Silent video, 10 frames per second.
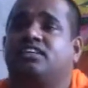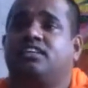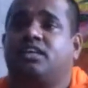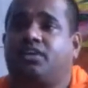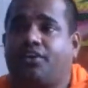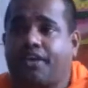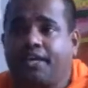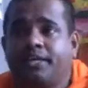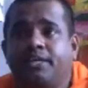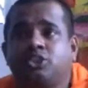the
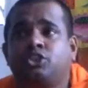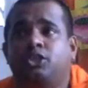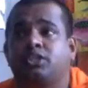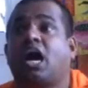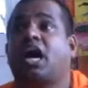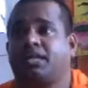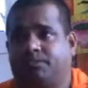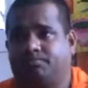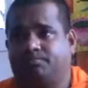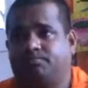greatest dana,